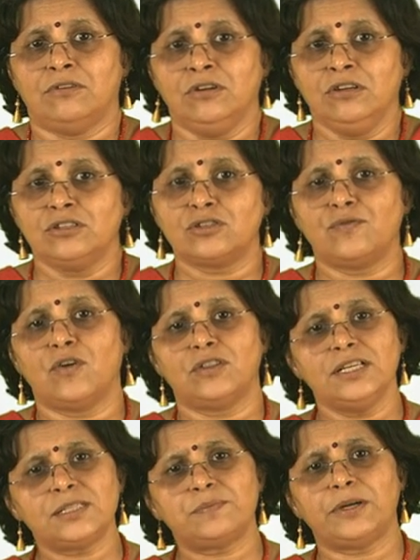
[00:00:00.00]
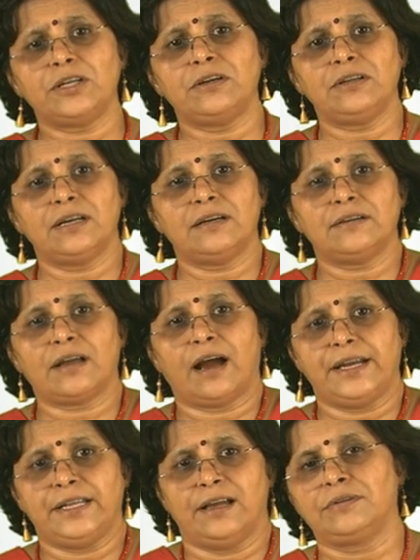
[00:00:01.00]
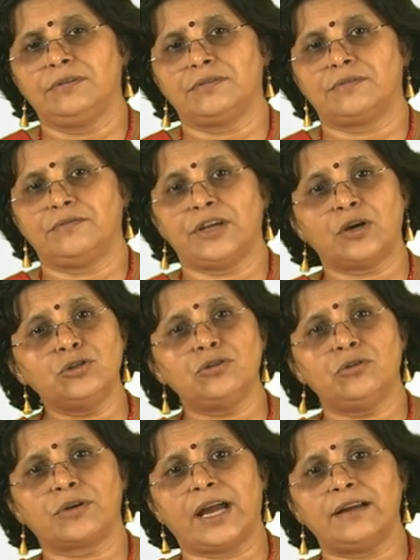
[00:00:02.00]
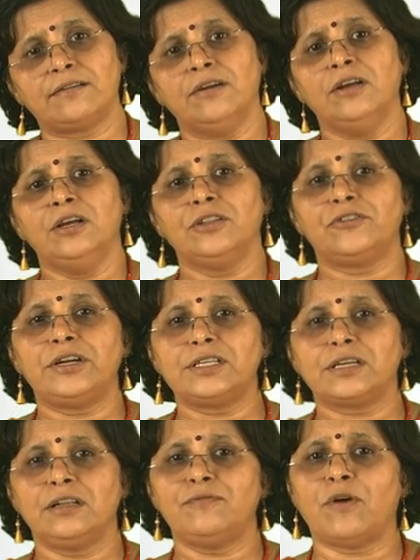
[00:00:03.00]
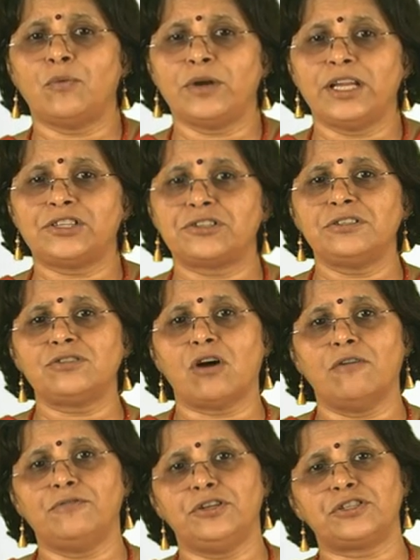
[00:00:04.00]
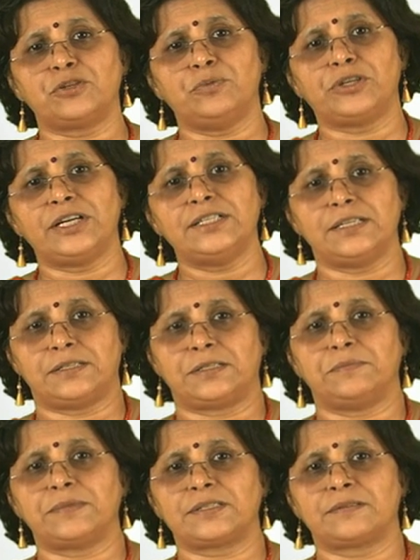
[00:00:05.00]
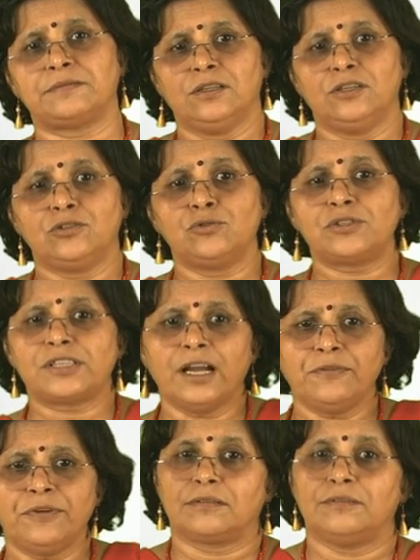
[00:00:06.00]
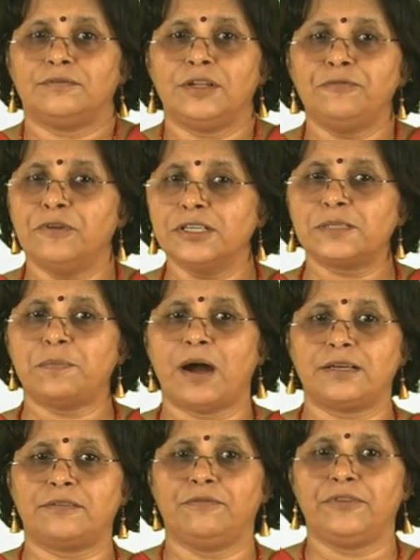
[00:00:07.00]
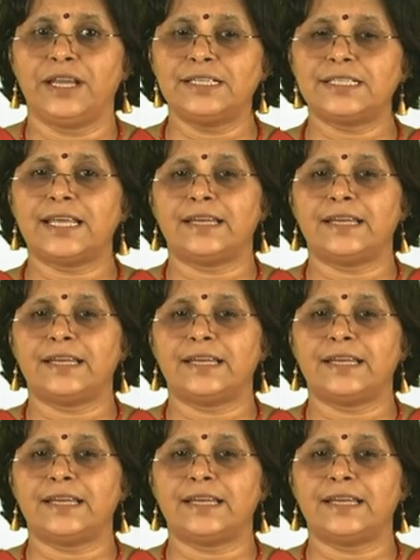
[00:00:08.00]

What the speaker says: So for this particular idea, we are going to look at theoretical foundations of distributed systems. To start with the first part, we had said